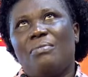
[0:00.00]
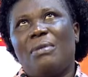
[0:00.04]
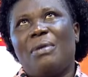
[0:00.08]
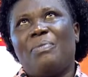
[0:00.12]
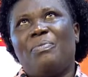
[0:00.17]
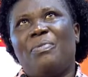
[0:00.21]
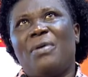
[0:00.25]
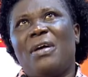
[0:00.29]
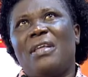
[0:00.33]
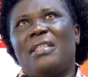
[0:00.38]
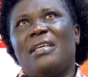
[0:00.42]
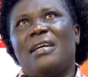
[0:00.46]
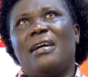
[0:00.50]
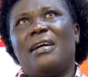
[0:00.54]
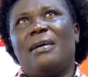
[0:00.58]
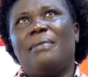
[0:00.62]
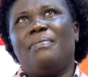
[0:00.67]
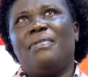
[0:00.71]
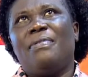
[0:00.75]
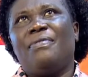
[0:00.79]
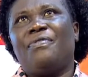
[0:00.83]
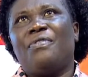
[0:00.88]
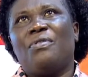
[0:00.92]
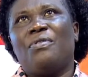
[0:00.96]
brother,
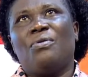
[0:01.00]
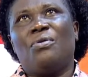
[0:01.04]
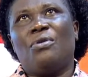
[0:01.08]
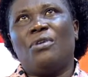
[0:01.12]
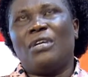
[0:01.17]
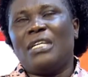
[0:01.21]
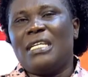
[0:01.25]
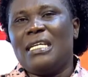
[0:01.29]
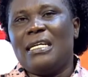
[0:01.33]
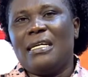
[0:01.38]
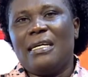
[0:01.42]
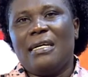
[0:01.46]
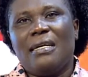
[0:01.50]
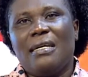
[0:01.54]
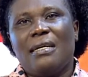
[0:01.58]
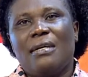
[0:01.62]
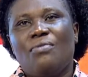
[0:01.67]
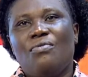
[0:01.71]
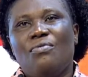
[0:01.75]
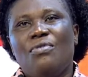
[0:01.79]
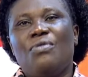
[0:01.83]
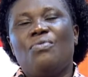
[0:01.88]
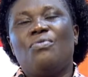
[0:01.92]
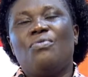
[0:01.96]
before God,
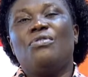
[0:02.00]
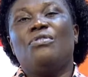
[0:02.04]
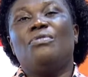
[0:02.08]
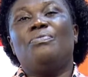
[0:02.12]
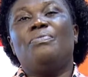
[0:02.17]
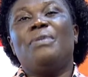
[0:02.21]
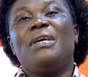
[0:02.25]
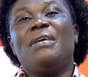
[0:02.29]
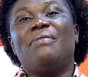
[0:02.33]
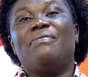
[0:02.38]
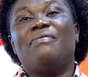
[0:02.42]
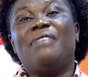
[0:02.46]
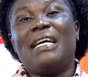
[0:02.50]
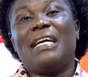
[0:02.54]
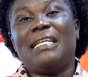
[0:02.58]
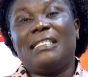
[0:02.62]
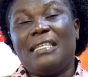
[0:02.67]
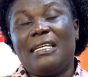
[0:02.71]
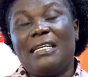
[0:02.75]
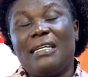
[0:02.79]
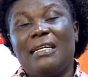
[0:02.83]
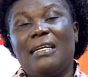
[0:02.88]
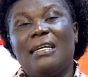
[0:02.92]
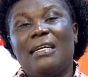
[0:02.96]
we will be
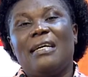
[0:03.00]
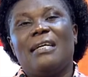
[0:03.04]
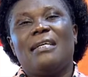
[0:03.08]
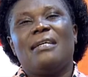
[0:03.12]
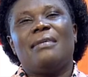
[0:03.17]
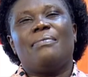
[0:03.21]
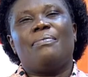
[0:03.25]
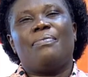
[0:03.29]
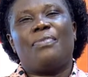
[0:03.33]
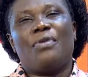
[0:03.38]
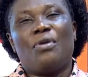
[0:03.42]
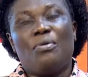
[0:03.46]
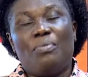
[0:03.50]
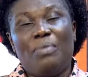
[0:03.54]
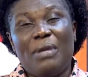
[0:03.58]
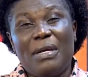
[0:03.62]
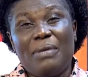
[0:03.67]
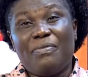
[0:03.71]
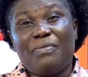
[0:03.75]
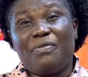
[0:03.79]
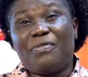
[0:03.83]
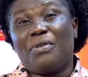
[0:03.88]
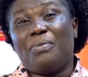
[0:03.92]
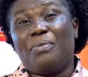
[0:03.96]
inviting
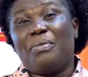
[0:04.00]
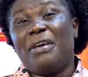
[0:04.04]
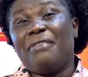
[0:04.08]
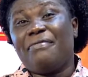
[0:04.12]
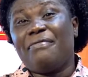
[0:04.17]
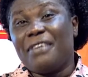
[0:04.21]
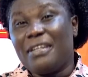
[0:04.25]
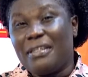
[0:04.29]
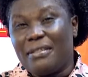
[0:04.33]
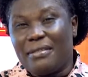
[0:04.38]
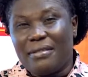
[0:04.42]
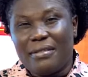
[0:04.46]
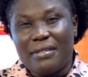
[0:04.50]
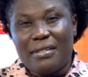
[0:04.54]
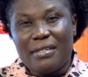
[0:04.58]
problem from heaven.